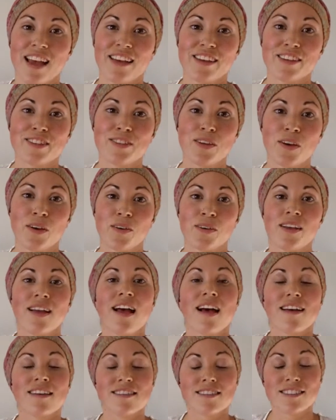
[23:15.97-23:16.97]
So
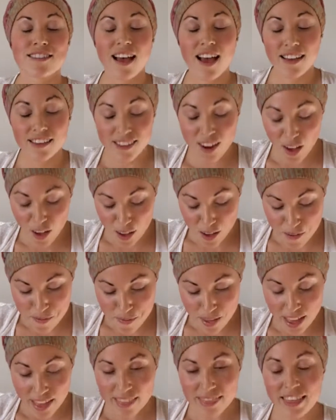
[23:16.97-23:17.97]
Sat
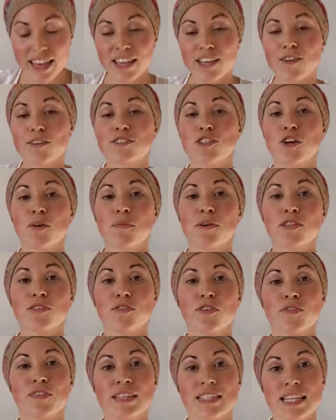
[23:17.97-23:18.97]
Nam, thank you so much
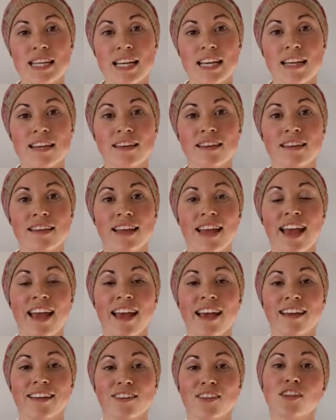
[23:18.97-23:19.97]
for visiting,
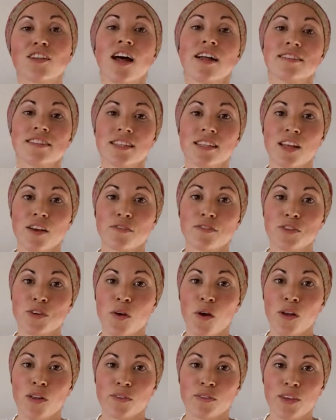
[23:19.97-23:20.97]
and lots of love to
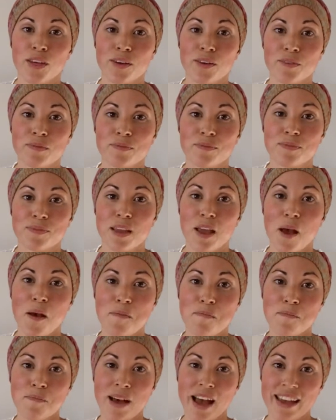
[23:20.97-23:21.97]
all of you.
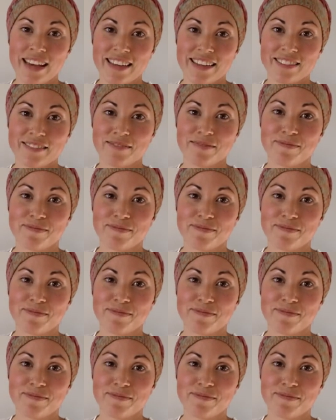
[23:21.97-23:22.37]
Bye.